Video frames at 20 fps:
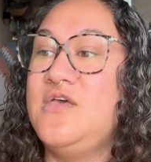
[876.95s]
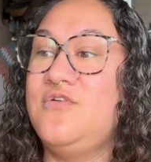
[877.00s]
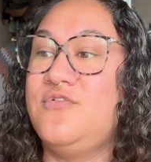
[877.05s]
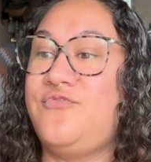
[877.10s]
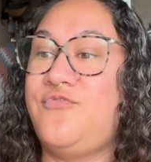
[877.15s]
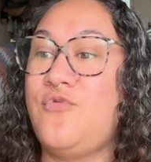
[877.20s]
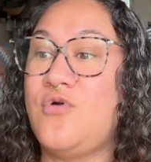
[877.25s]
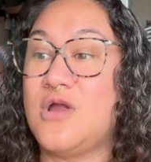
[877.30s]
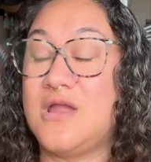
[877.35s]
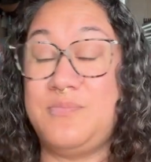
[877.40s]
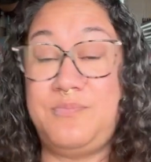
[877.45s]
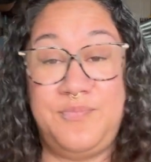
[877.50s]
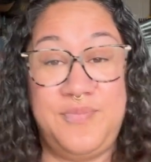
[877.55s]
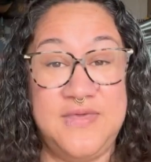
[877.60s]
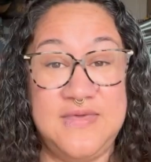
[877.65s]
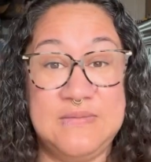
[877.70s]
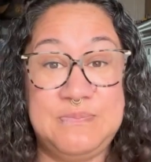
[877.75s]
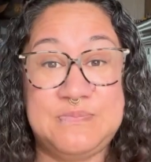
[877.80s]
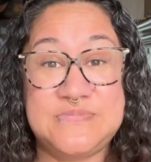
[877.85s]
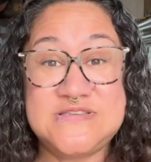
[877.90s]
For a
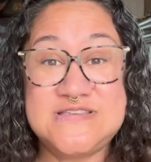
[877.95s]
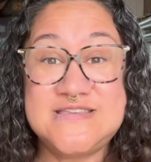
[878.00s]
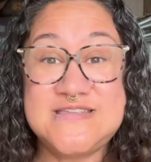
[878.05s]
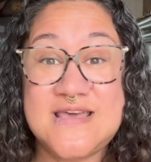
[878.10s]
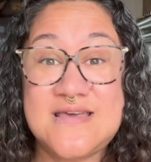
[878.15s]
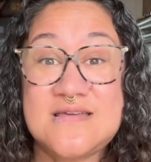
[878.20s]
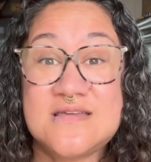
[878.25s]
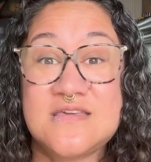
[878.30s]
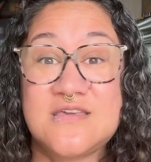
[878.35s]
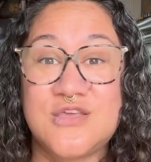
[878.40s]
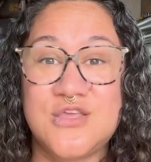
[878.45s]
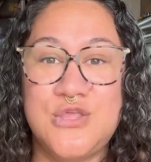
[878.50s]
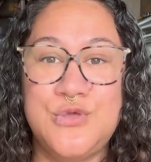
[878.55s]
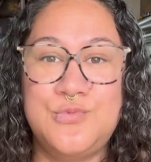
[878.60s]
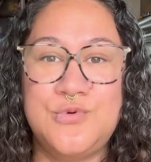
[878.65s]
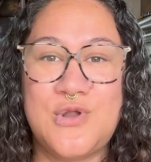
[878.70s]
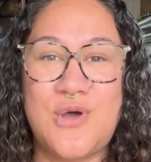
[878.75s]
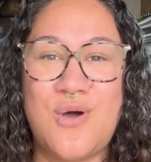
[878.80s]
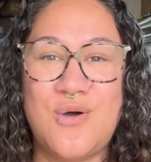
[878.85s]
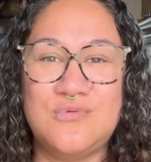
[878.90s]
pip deck, you
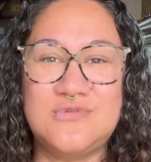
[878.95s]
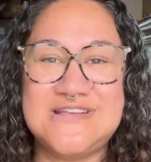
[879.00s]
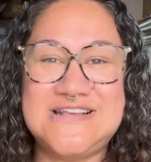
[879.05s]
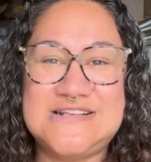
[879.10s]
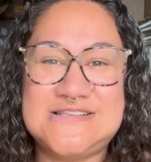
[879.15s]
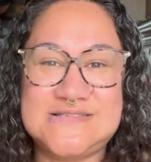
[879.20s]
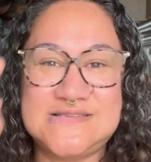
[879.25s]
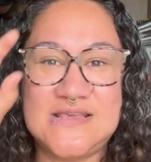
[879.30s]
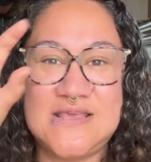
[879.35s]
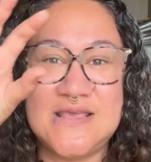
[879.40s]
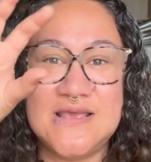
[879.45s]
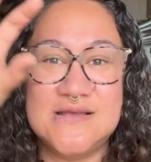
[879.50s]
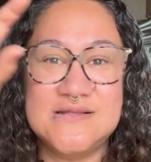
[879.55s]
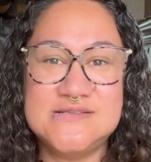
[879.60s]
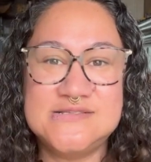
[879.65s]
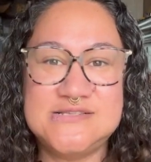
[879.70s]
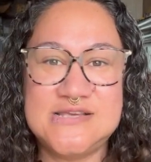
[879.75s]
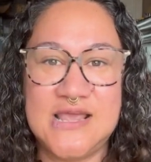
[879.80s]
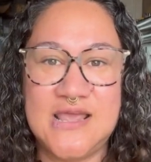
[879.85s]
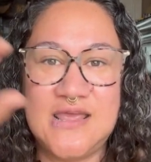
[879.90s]
would only see
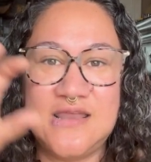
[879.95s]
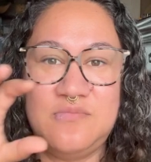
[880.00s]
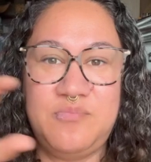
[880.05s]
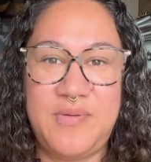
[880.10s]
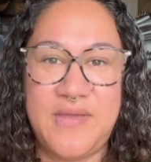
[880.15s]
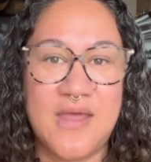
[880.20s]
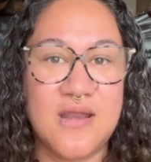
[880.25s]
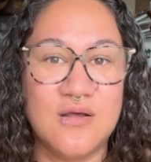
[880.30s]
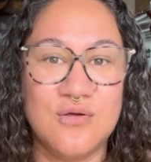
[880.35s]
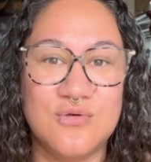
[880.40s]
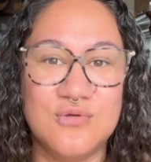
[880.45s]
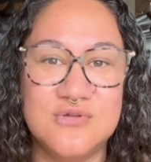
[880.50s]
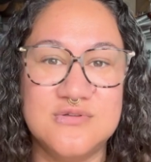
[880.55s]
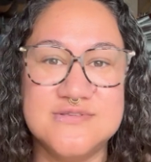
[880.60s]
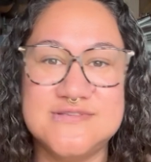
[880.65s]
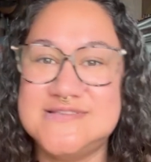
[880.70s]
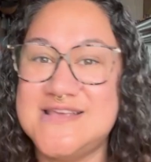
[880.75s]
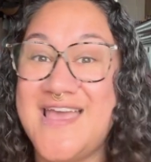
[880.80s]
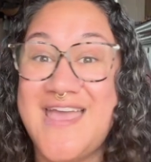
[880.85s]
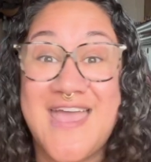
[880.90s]
10
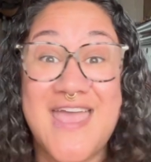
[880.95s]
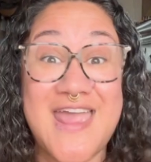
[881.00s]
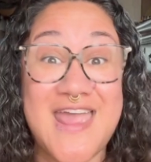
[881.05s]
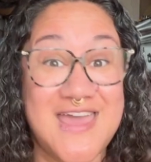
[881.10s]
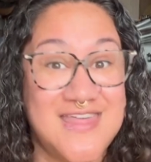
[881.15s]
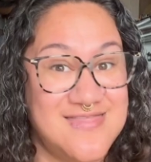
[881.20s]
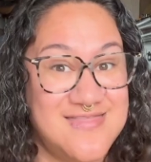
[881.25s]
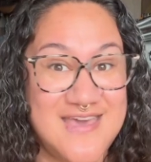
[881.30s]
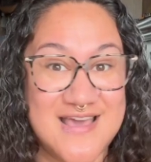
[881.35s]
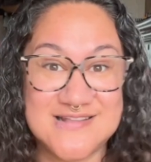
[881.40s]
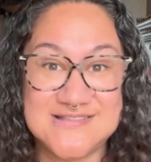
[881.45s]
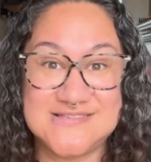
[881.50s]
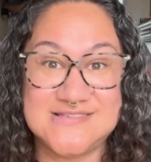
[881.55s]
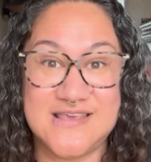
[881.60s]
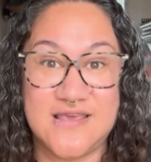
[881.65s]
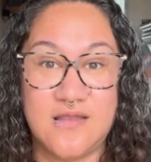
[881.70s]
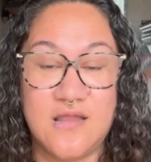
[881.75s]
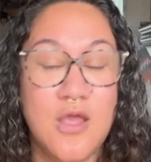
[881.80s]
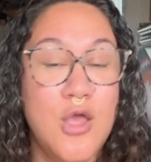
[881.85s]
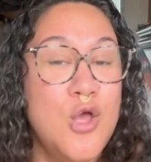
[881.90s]
pentacles and that's
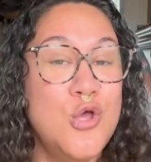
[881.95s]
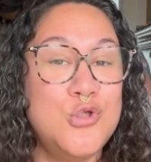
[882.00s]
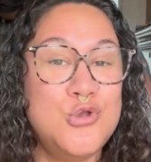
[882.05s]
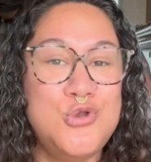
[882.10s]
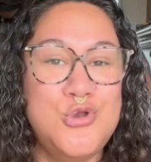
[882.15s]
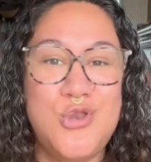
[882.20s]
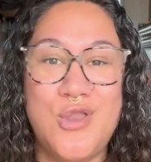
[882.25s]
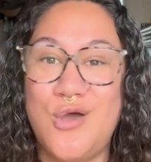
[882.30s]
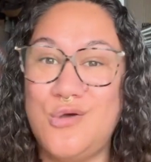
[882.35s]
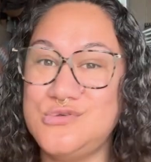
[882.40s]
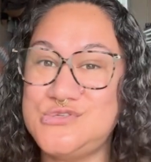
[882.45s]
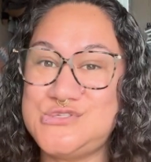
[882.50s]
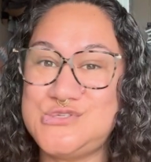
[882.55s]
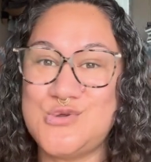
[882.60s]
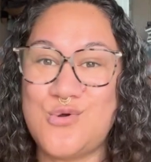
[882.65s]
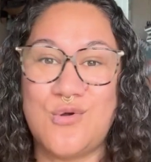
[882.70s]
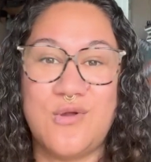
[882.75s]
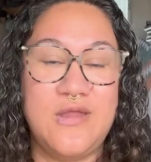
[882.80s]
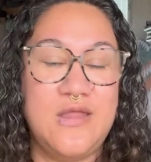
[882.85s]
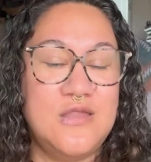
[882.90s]
it. No
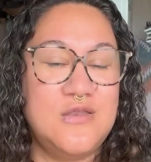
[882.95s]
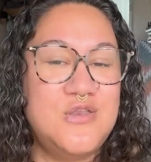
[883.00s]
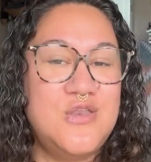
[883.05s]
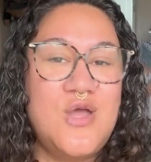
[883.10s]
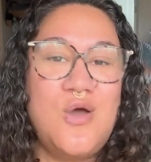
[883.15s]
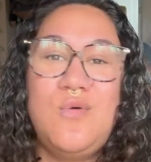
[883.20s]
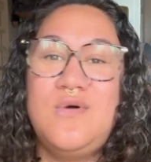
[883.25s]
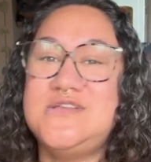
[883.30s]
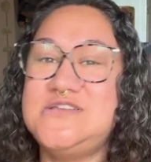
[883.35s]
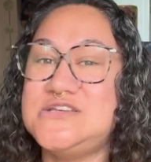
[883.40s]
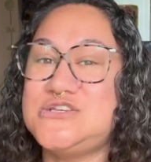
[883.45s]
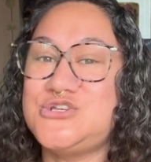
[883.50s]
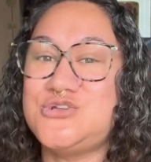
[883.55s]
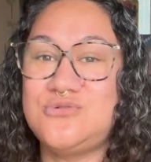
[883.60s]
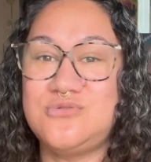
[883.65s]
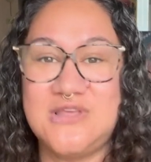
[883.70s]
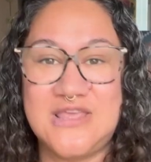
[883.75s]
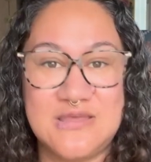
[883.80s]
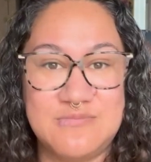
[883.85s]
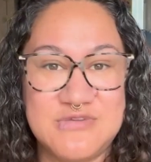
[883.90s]
story, no
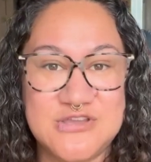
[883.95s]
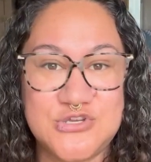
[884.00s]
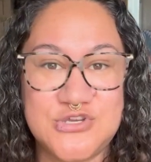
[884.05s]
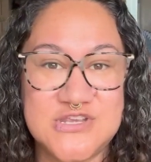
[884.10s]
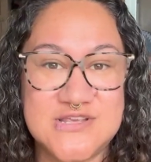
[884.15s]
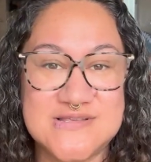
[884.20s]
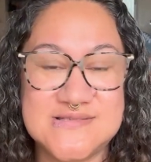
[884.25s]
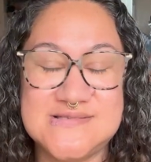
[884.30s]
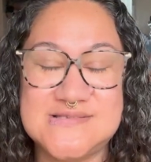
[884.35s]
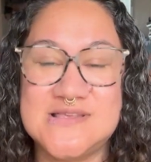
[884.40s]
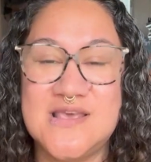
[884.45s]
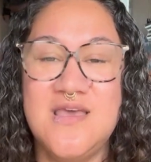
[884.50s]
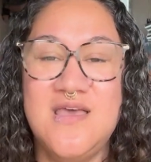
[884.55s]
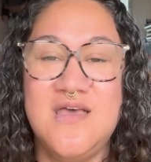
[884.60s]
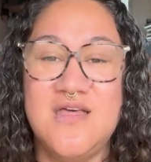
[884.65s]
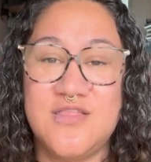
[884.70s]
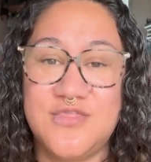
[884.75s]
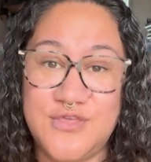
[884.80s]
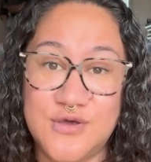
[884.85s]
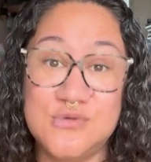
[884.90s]
additional images.
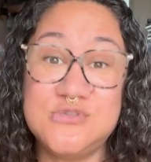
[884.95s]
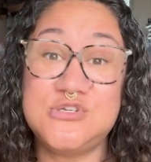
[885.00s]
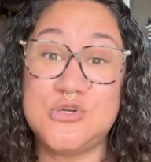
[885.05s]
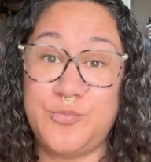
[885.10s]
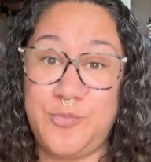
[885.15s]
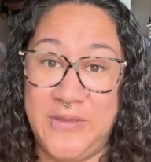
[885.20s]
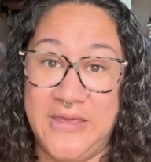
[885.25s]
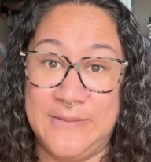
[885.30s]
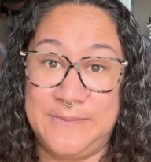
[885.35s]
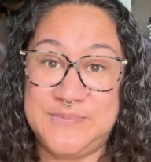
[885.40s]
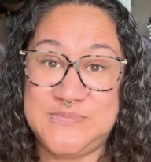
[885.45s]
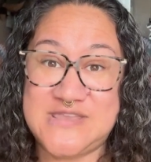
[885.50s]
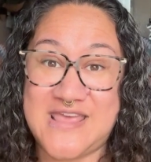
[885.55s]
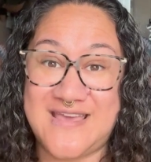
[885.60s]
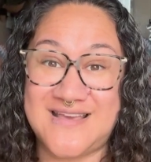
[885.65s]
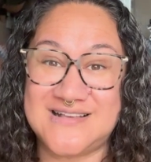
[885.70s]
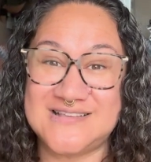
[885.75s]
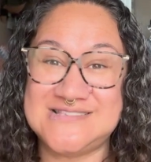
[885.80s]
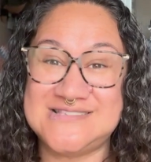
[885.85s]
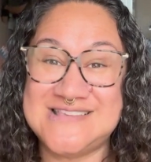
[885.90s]
Those are pip
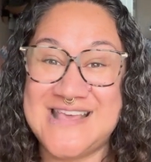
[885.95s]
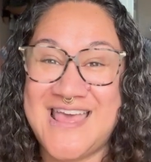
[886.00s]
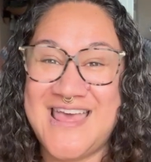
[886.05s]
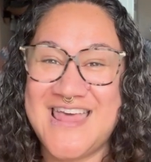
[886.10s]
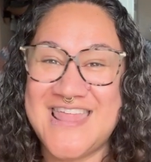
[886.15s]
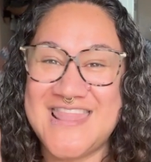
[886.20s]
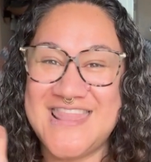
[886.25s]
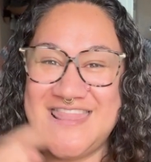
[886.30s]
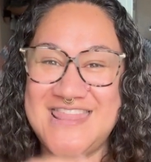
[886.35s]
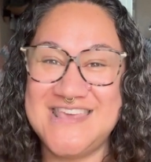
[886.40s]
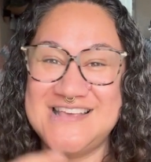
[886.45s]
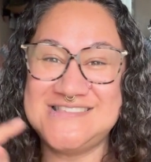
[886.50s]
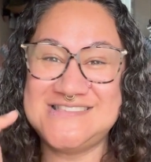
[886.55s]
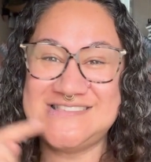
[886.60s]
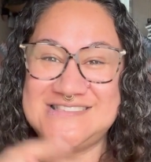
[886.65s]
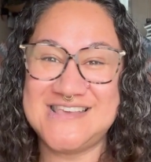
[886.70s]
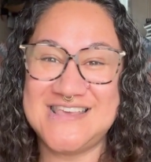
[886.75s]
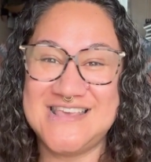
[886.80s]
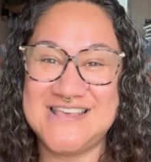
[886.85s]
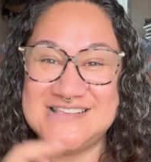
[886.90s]
decks.
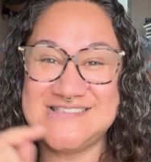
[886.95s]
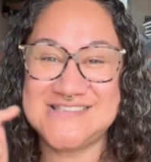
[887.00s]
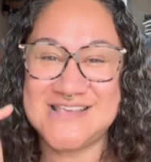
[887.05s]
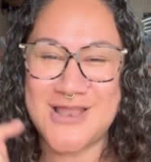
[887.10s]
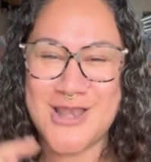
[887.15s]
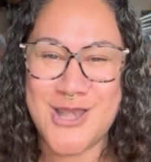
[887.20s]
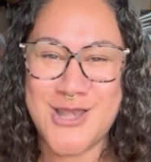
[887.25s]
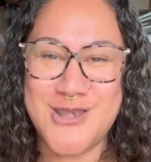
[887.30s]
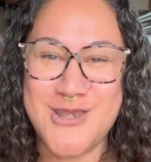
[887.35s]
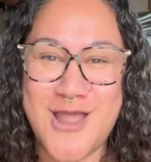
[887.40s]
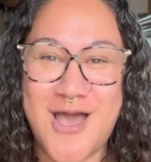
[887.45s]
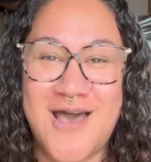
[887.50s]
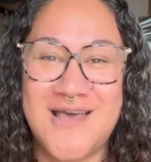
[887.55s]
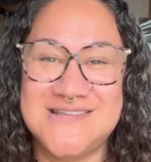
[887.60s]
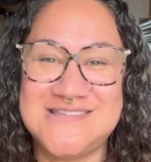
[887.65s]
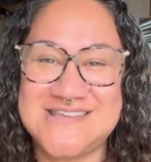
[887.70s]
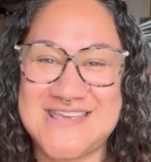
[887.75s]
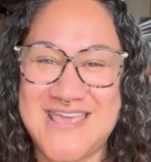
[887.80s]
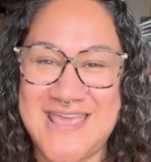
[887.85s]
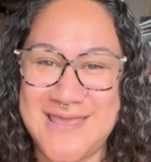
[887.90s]
This is
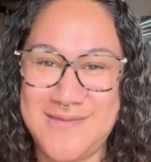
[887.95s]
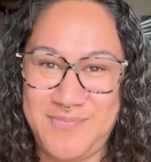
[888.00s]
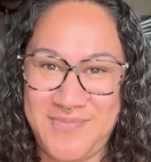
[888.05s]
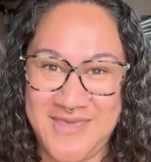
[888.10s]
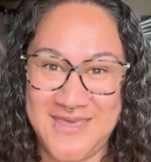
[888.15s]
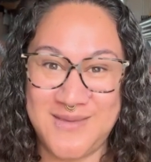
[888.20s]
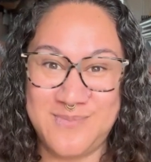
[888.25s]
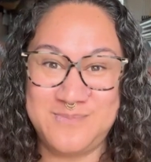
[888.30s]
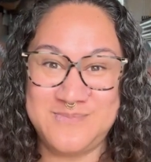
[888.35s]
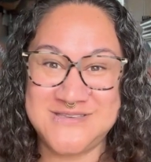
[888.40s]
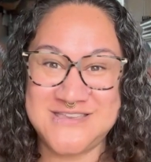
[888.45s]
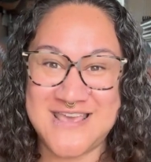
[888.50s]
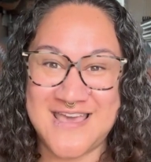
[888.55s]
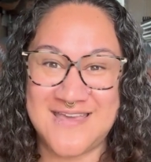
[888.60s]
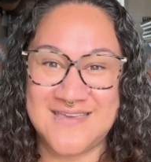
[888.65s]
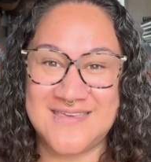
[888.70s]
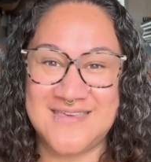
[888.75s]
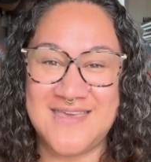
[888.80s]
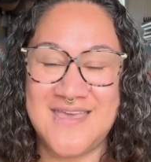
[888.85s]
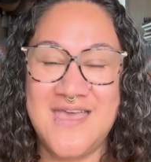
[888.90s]
not a pip
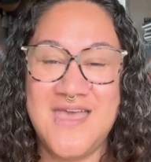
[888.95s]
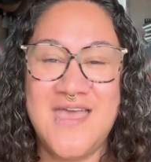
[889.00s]
deck.